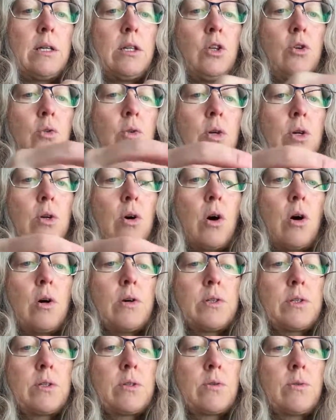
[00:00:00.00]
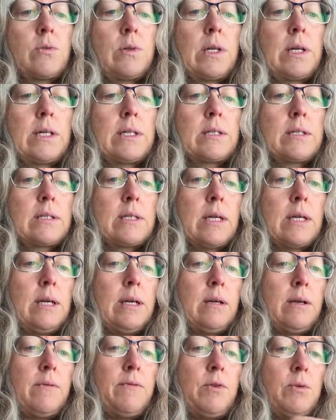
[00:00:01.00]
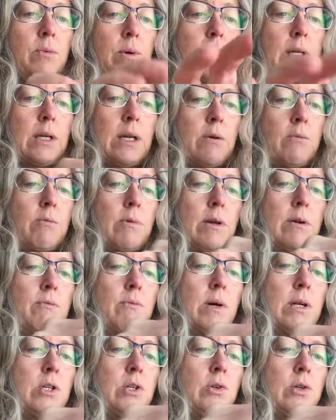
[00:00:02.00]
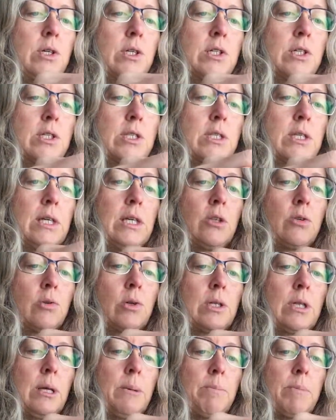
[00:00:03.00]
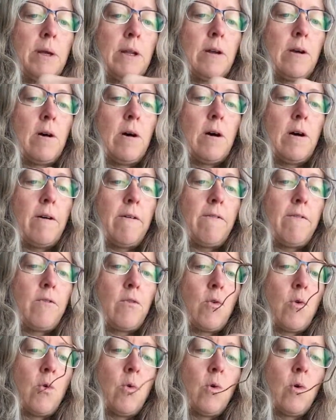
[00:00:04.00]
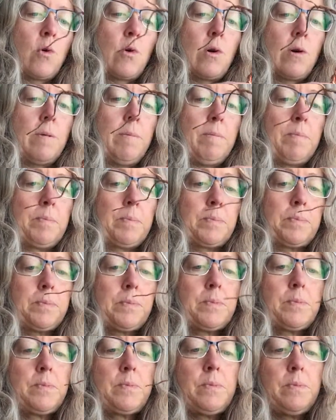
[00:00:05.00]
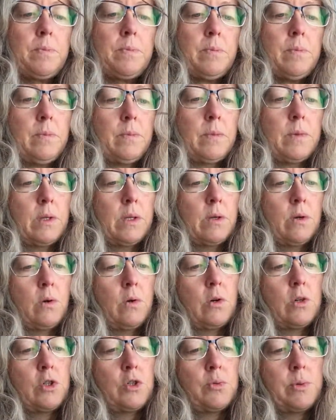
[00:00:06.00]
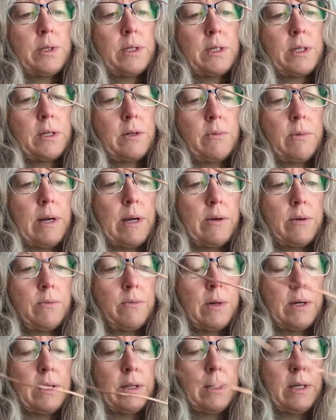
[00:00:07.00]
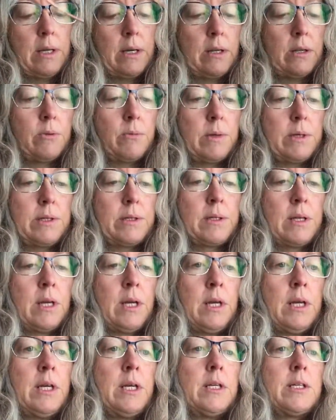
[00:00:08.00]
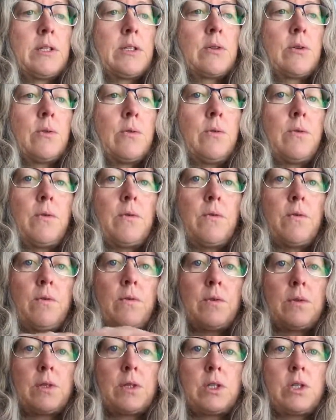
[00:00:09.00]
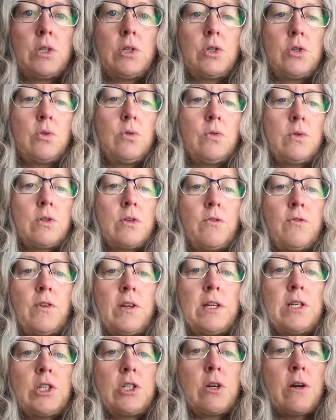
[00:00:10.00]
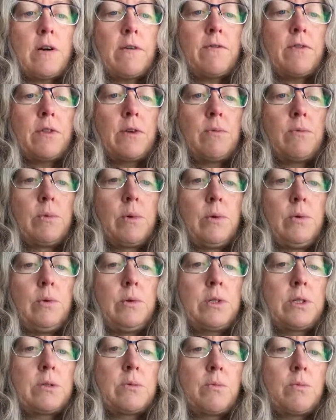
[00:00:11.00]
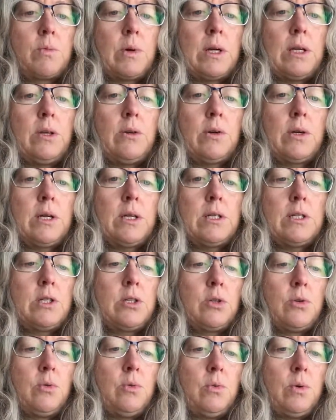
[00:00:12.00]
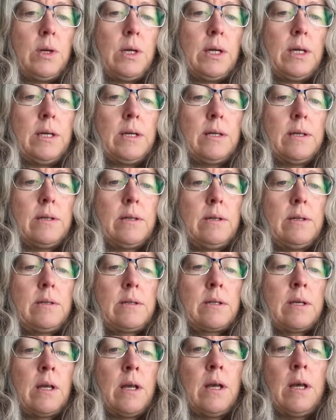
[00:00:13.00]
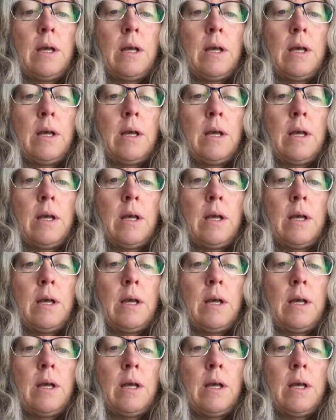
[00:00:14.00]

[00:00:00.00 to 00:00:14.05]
you could also, like, say if you want to get rid of one, you could just either clip it off or twist it around one of the other ones. So to finish off the roots, what you can do is